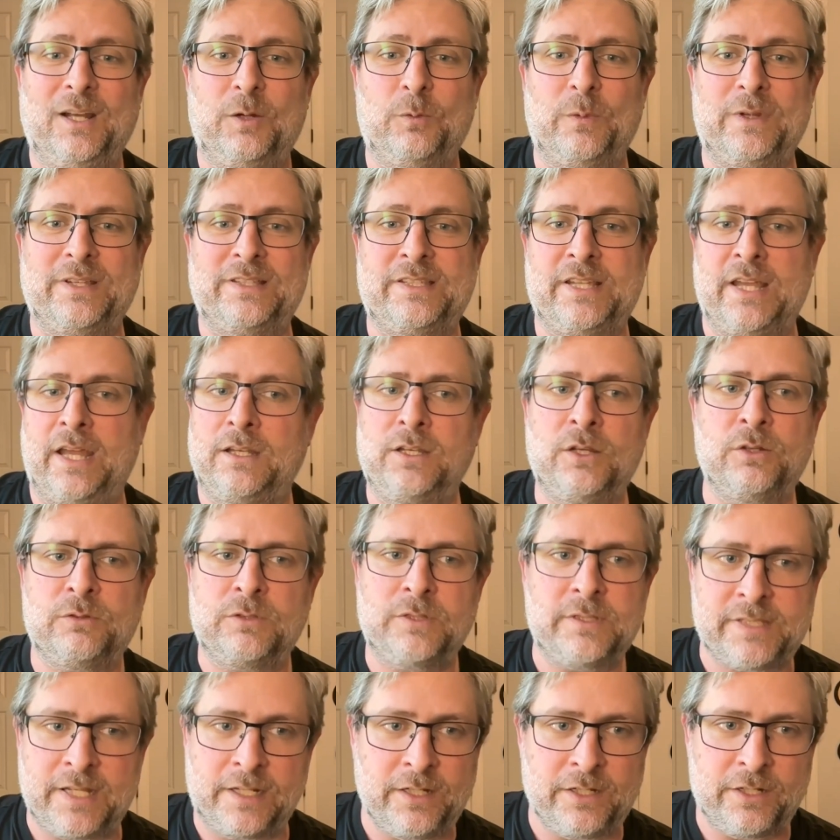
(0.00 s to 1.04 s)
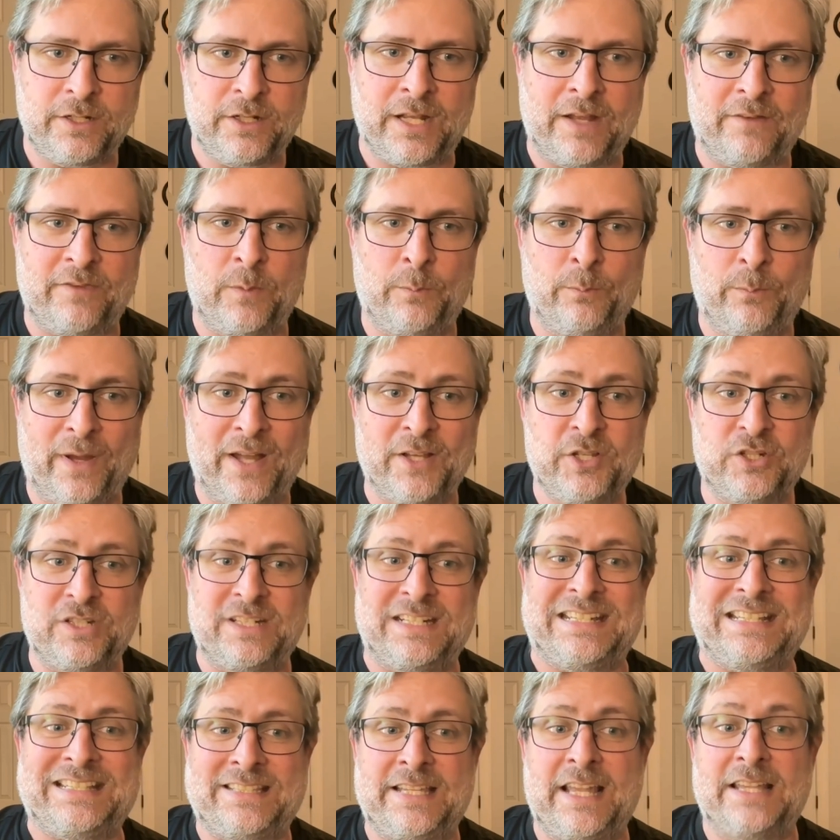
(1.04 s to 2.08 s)
And we said, you said you didn't have the budget.
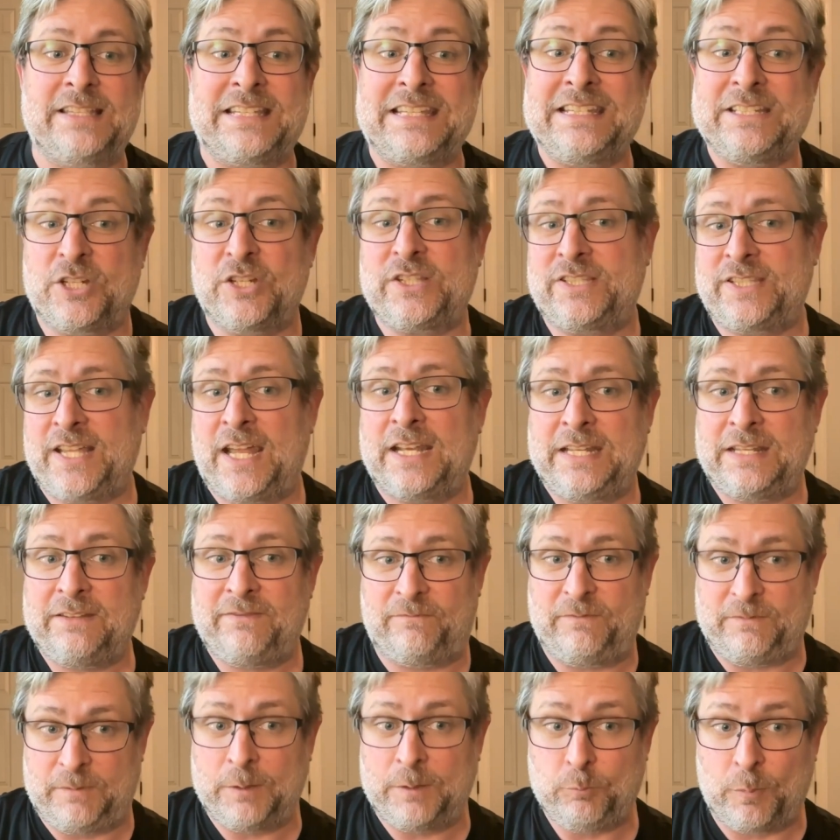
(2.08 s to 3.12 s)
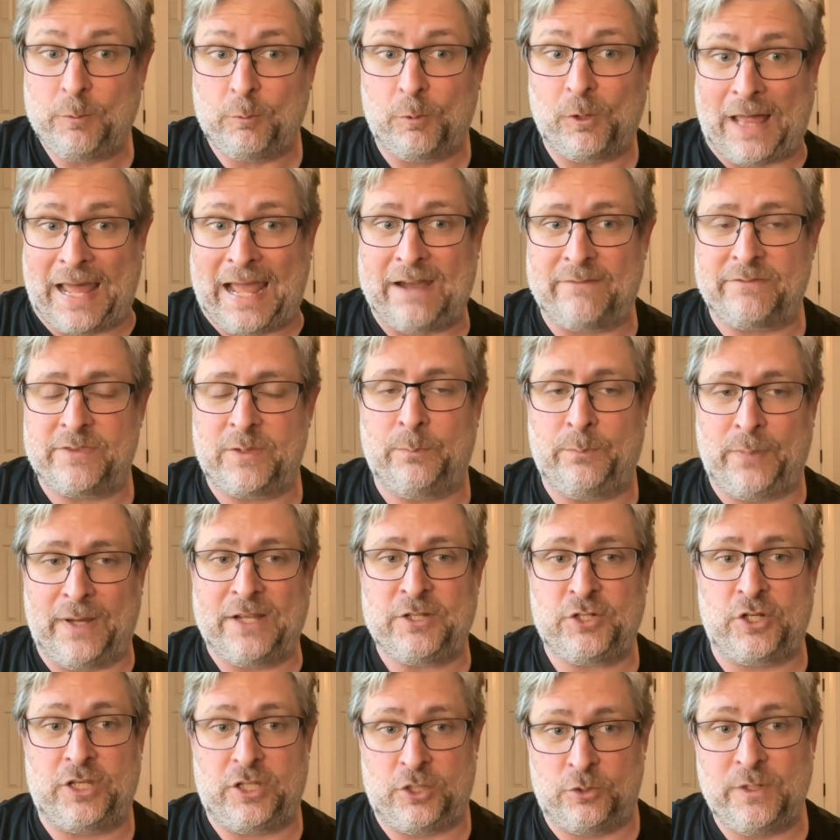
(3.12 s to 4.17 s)
And he says, he just said he will have the
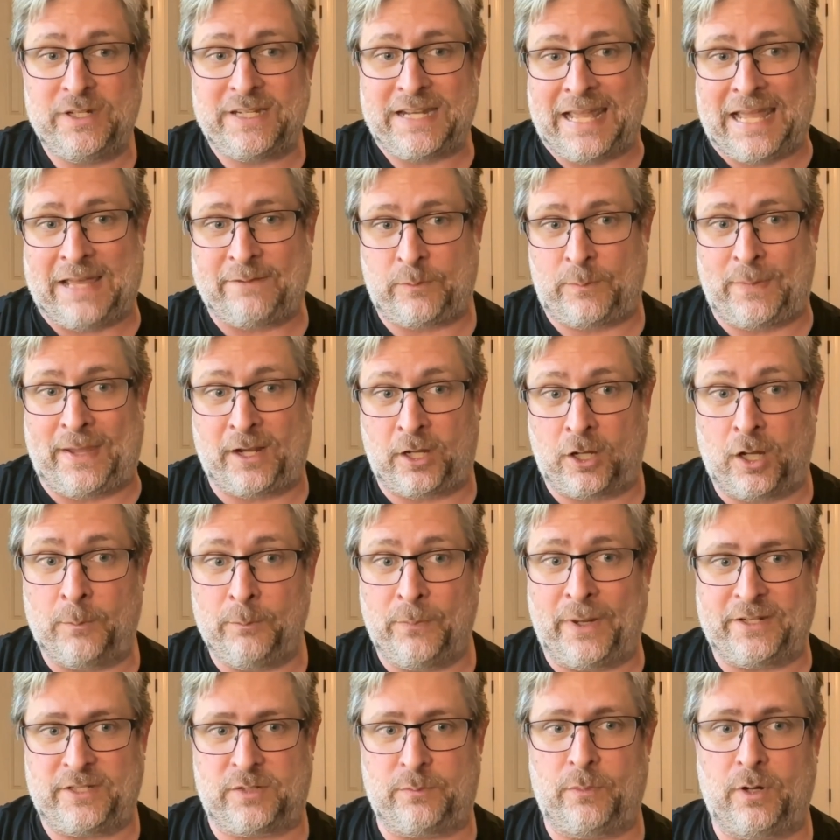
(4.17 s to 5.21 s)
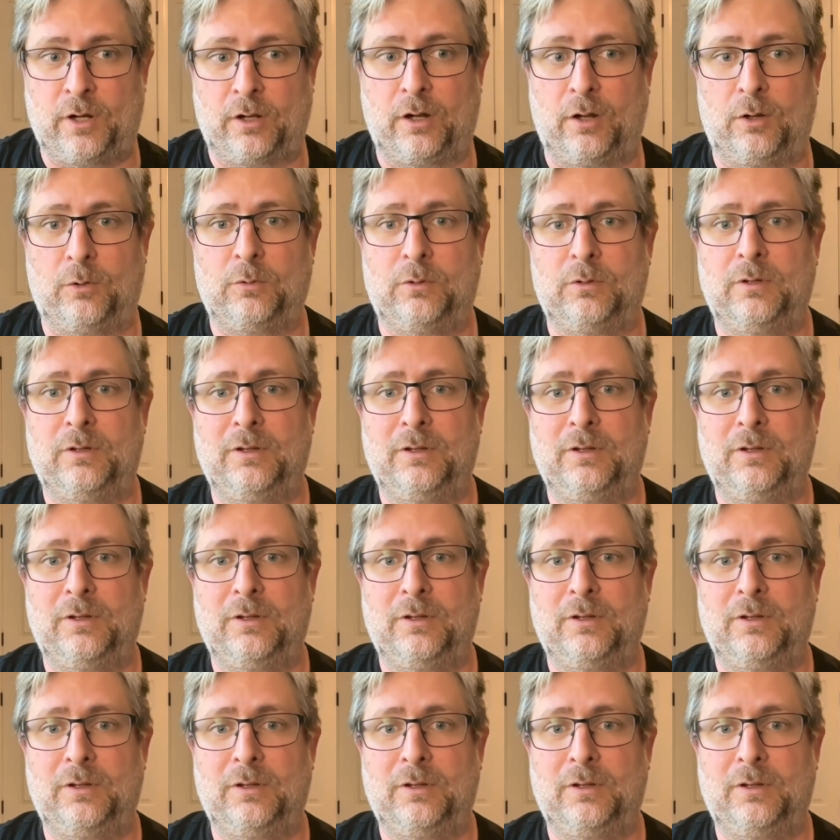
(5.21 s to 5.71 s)
budget. You need to have it back on by tomorrow.